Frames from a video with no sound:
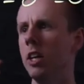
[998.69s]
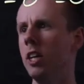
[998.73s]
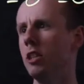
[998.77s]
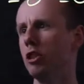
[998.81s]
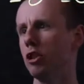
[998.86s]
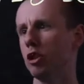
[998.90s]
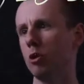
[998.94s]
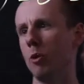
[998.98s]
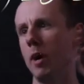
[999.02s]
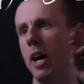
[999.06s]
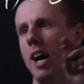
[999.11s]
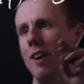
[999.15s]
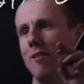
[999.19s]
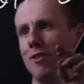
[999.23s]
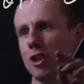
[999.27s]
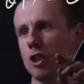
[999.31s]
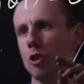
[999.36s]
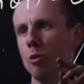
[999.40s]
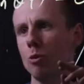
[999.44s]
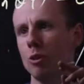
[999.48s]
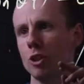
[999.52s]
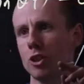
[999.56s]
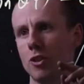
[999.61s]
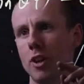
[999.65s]
So I have a
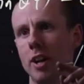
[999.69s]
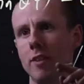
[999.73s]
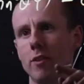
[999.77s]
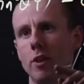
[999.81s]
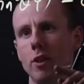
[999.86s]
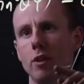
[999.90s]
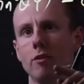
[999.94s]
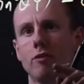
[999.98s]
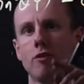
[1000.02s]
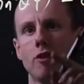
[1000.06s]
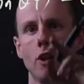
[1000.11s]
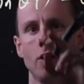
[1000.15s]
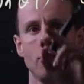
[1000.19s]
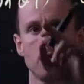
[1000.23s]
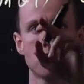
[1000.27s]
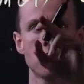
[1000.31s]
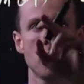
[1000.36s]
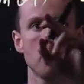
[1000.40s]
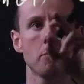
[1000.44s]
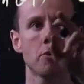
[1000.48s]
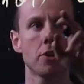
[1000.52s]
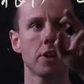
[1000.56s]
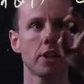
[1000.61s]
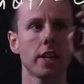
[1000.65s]
total derivative of
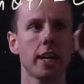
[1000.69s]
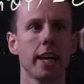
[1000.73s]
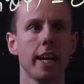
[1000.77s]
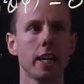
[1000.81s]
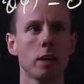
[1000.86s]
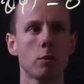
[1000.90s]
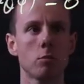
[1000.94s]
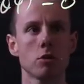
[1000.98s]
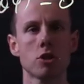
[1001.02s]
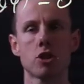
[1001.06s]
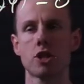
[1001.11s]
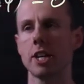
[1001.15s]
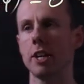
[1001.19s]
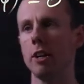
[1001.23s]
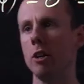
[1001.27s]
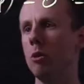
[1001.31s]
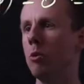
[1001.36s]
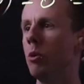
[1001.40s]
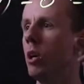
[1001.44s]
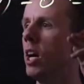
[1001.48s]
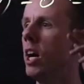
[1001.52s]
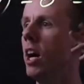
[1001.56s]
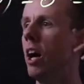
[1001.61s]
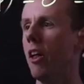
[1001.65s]
something equals 0,